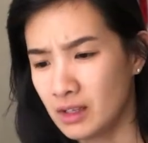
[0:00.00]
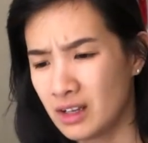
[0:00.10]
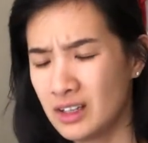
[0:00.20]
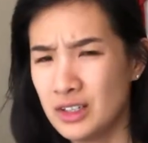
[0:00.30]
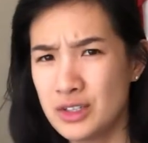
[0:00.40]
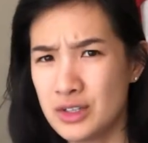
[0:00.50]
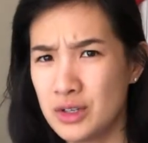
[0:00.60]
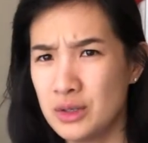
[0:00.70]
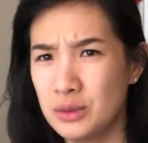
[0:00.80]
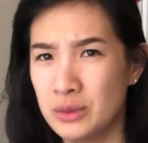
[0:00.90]
I
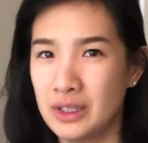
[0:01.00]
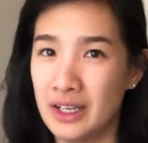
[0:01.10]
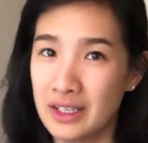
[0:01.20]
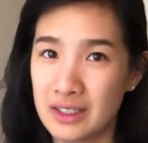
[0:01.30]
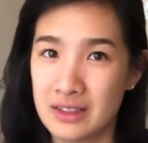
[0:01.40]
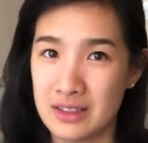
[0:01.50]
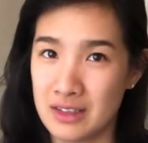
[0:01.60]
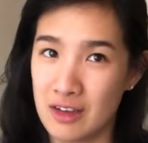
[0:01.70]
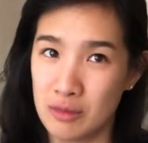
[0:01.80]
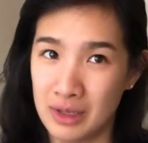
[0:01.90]
also would like to
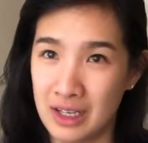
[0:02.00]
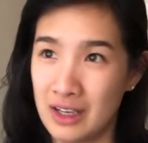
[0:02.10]
save money,